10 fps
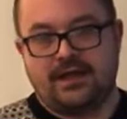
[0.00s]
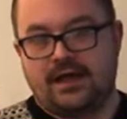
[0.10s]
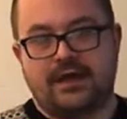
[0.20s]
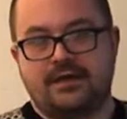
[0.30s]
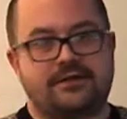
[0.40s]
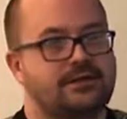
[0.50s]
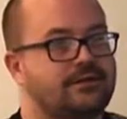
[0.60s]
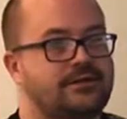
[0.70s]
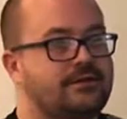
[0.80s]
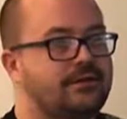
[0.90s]
And it
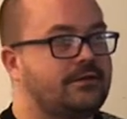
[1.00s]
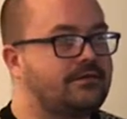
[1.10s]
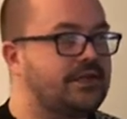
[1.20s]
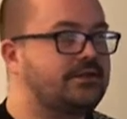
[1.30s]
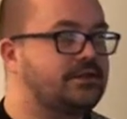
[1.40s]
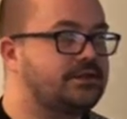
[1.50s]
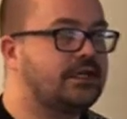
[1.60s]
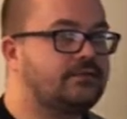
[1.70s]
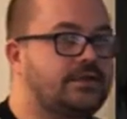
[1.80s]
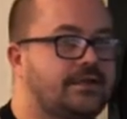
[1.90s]
didn't finish at
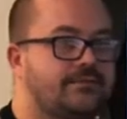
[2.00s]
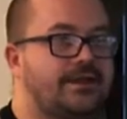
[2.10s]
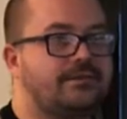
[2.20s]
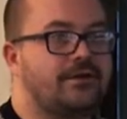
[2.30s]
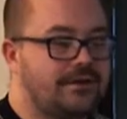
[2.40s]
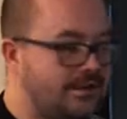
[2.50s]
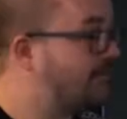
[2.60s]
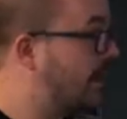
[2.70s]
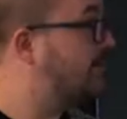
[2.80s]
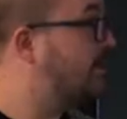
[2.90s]
shadowing.
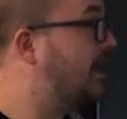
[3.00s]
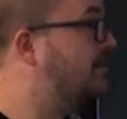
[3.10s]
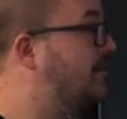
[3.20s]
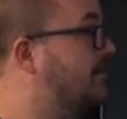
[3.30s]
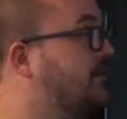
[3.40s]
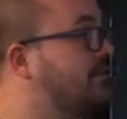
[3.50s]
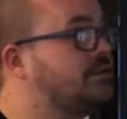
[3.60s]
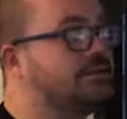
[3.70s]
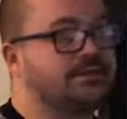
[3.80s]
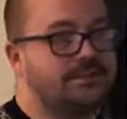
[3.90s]
It naturally evolved
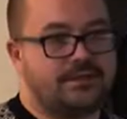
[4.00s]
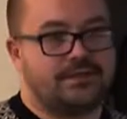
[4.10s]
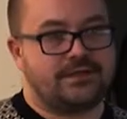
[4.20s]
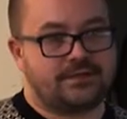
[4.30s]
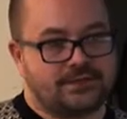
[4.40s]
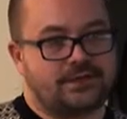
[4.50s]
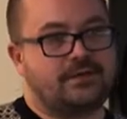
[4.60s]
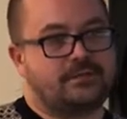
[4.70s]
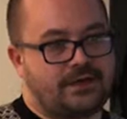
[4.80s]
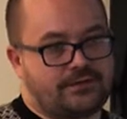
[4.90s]
to, can you please give a
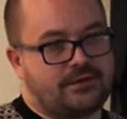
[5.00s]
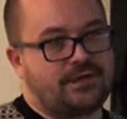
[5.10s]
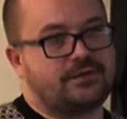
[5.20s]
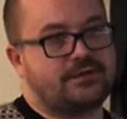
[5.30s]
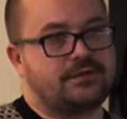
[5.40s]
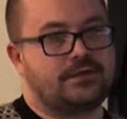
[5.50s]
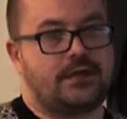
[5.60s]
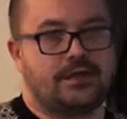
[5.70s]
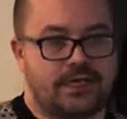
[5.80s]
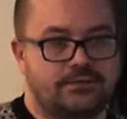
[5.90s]
talk, presentation,
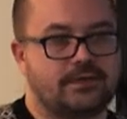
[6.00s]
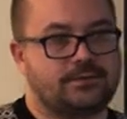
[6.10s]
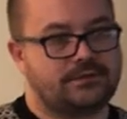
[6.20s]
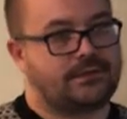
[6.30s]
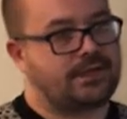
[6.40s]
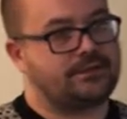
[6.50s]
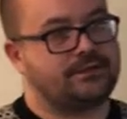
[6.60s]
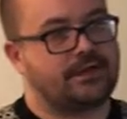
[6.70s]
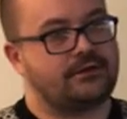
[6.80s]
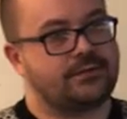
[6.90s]
and I gave a couple of
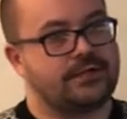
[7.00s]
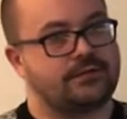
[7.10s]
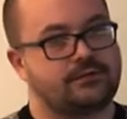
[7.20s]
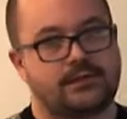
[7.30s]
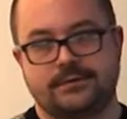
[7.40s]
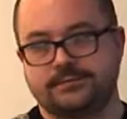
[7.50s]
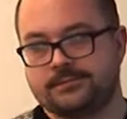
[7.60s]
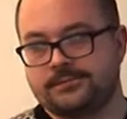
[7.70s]
lectures last week as well.